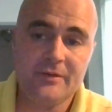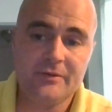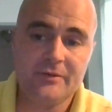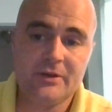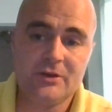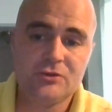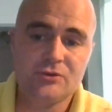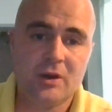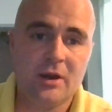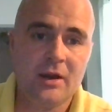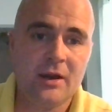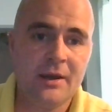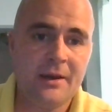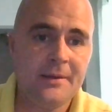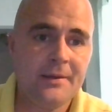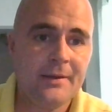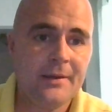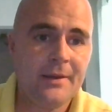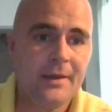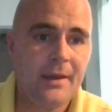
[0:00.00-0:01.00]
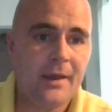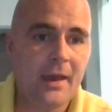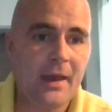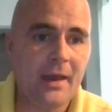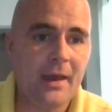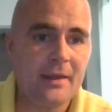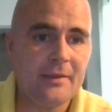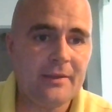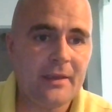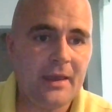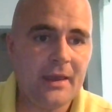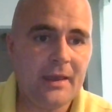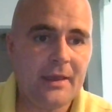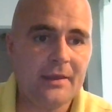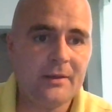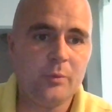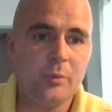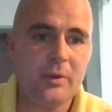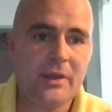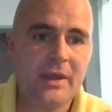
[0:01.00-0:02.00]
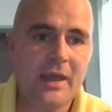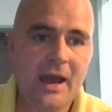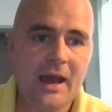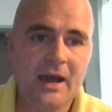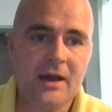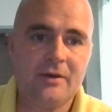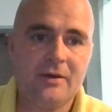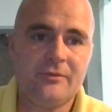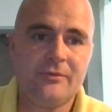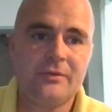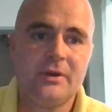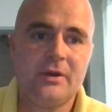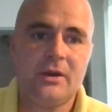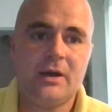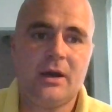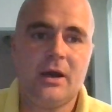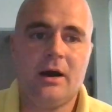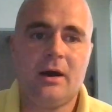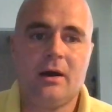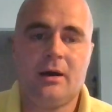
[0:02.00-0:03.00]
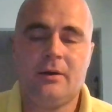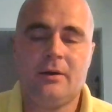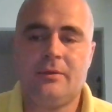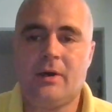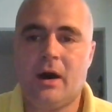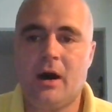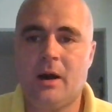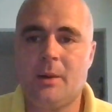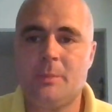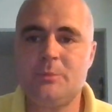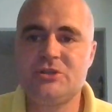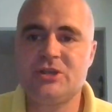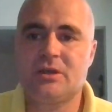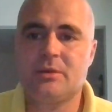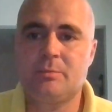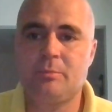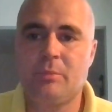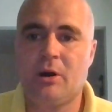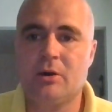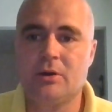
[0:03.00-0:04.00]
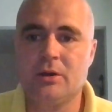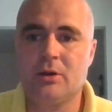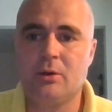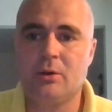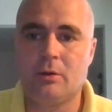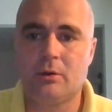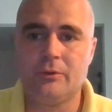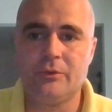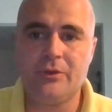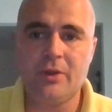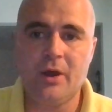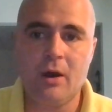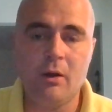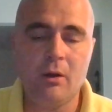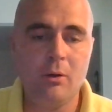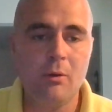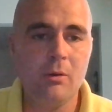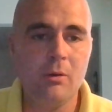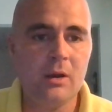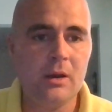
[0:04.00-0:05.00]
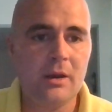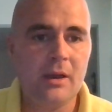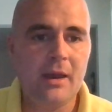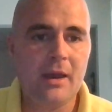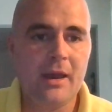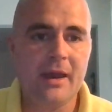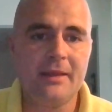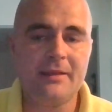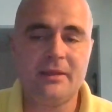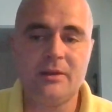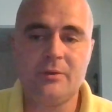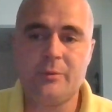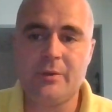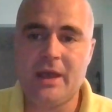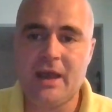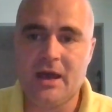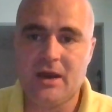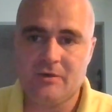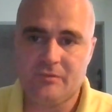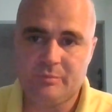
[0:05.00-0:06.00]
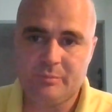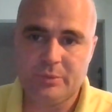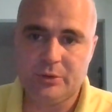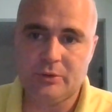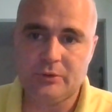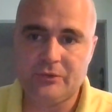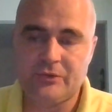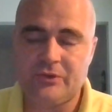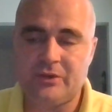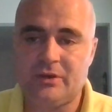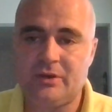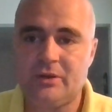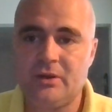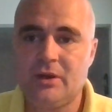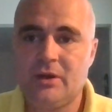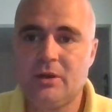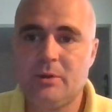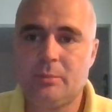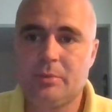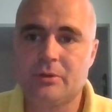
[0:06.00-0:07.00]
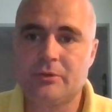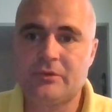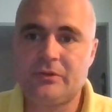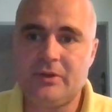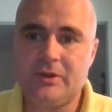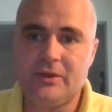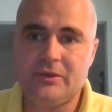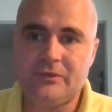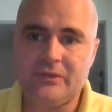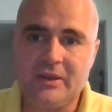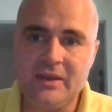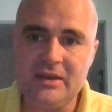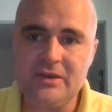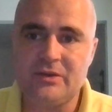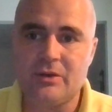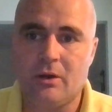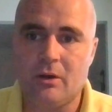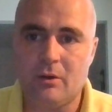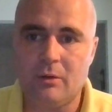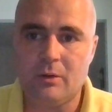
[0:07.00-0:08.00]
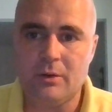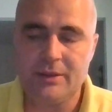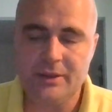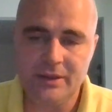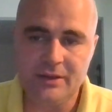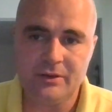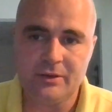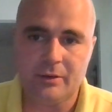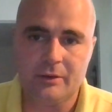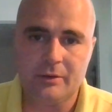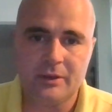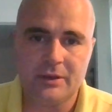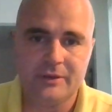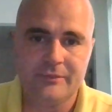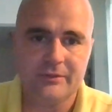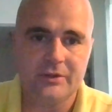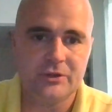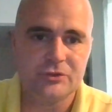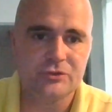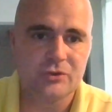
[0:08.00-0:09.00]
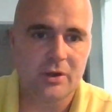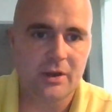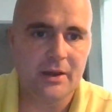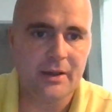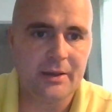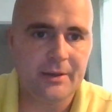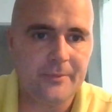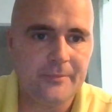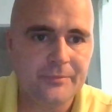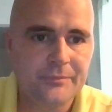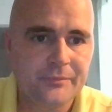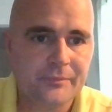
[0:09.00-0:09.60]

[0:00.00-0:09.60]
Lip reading: it a try, and then we have the object particle no, and then we have person. Person is hito. Hito, give it a try.